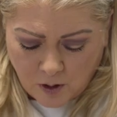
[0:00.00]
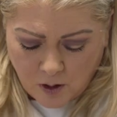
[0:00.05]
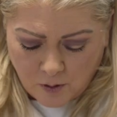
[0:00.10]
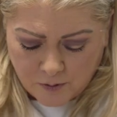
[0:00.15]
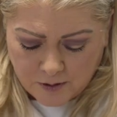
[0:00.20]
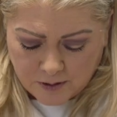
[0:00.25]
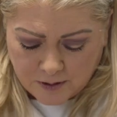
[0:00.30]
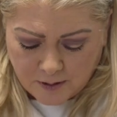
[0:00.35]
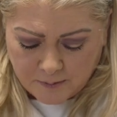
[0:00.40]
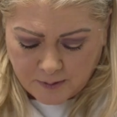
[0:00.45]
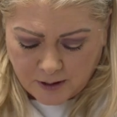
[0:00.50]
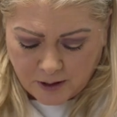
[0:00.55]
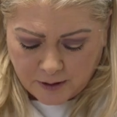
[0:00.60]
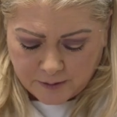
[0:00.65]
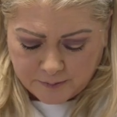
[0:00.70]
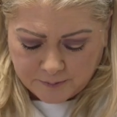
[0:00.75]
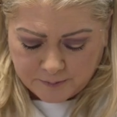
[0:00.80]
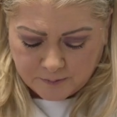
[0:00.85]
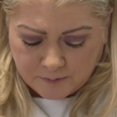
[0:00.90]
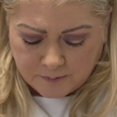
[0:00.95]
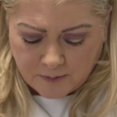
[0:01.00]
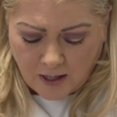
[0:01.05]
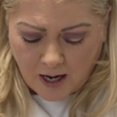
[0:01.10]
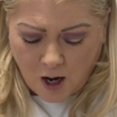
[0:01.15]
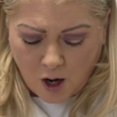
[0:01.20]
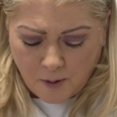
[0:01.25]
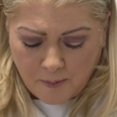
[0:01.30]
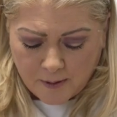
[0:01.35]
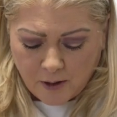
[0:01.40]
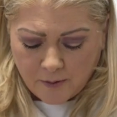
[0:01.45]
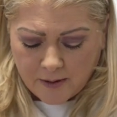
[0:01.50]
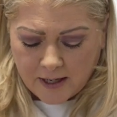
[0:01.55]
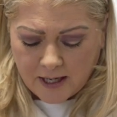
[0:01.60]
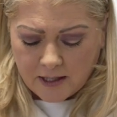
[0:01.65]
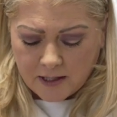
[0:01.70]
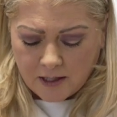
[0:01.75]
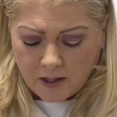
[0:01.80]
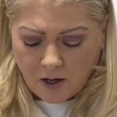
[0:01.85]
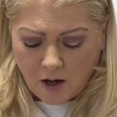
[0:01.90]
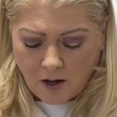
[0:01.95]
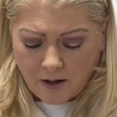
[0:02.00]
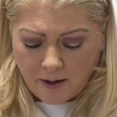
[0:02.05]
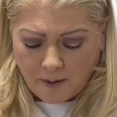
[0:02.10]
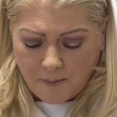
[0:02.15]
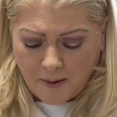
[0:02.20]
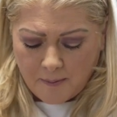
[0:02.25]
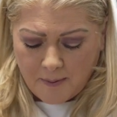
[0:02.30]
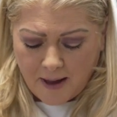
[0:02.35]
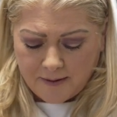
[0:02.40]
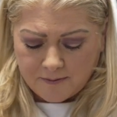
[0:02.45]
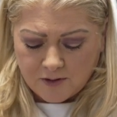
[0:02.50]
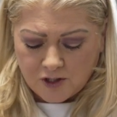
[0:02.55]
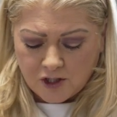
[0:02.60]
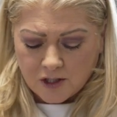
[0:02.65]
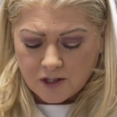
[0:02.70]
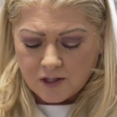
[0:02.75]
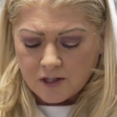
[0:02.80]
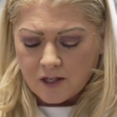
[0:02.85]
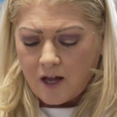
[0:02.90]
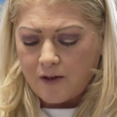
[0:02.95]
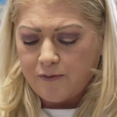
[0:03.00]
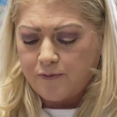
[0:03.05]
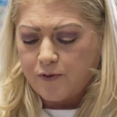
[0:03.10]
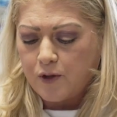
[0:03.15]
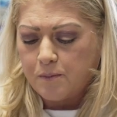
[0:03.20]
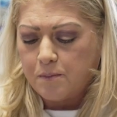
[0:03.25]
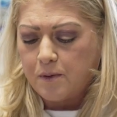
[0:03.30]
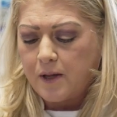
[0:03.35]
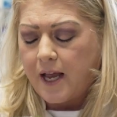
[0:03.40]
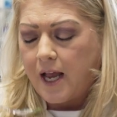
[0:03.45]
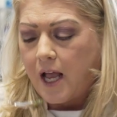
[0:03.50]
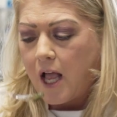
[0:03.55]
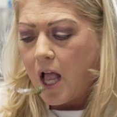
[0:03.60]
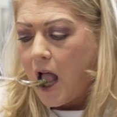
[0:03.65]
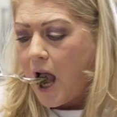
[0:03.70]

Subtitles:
Oh, this is gonna be good. I hope I don't eat it all. I might have just enough for the plate.